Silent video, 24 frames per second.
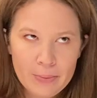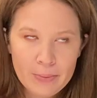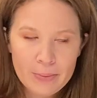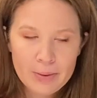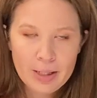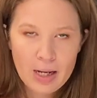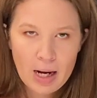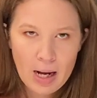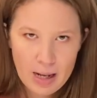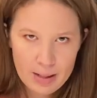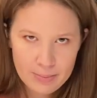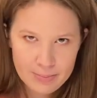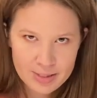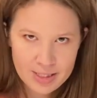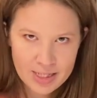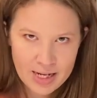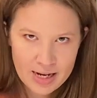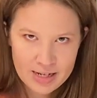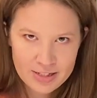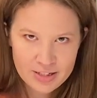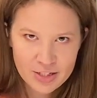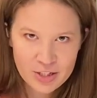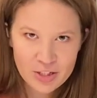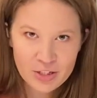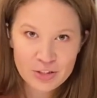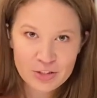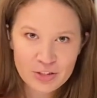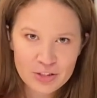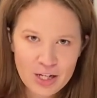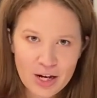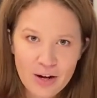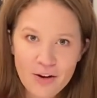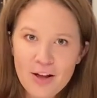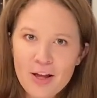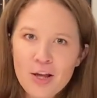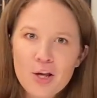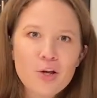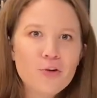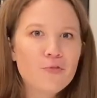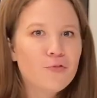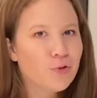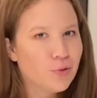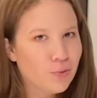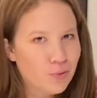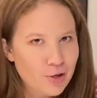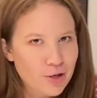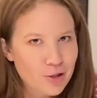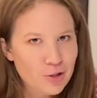were obsessed. So if
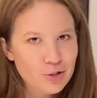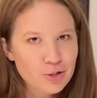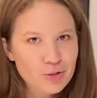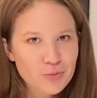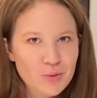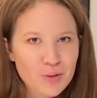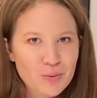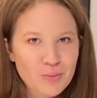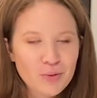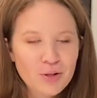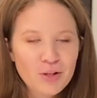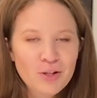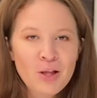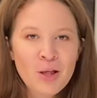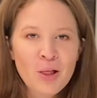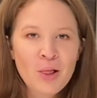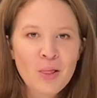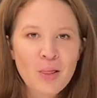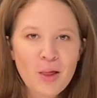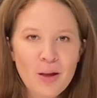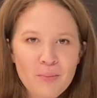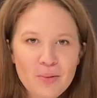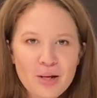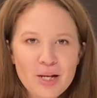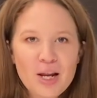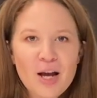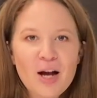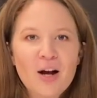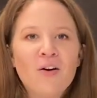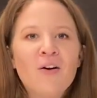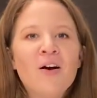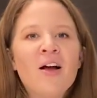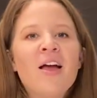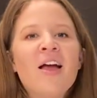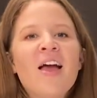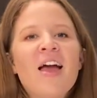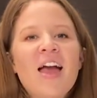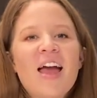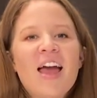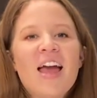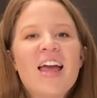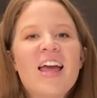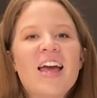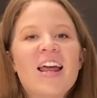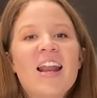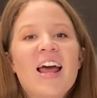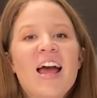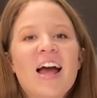you're one of those people, let me know.
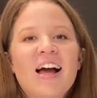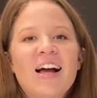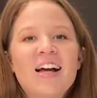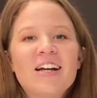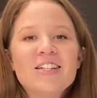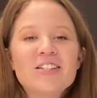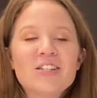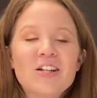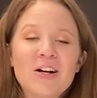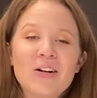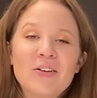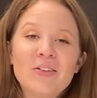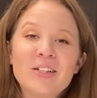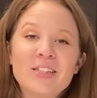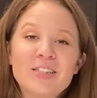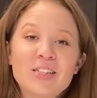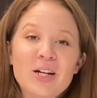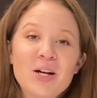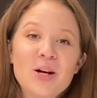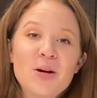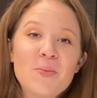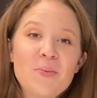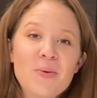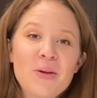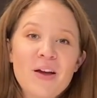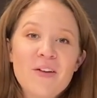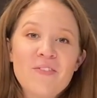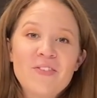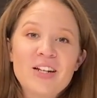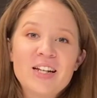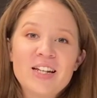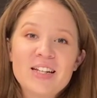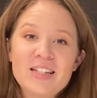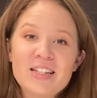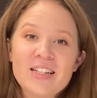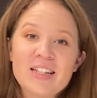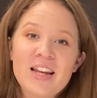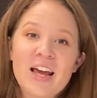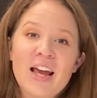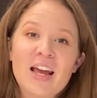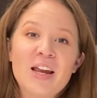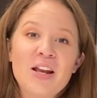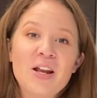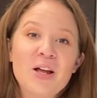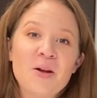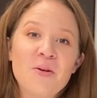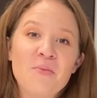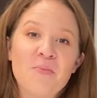And as always, I hope you have a nice
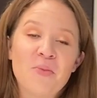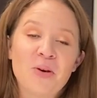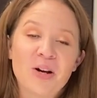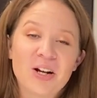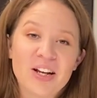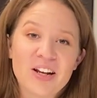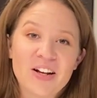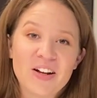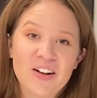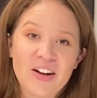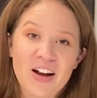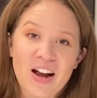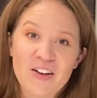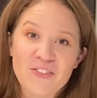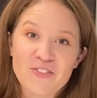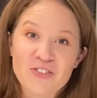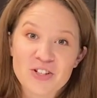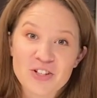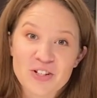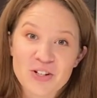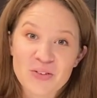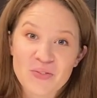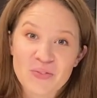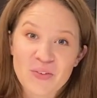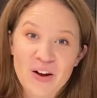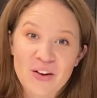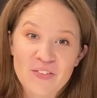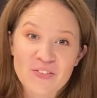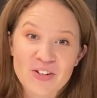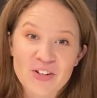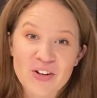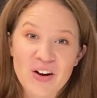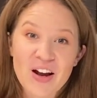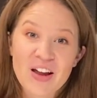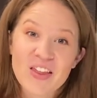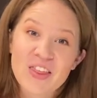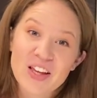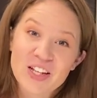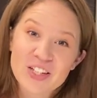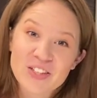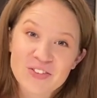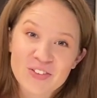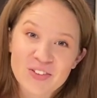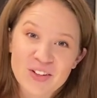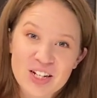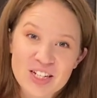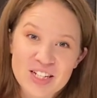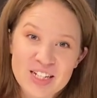night, morning, or afternoon, wherever you are. Thanks
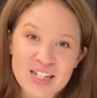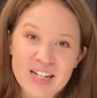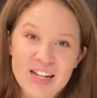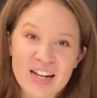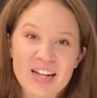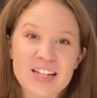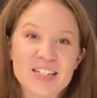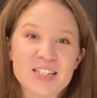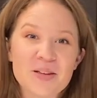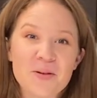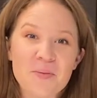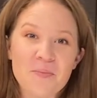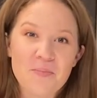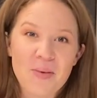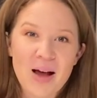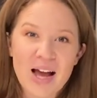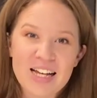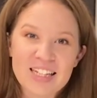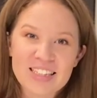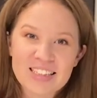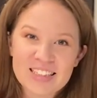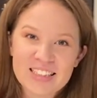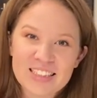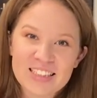for watching, guys. Bye.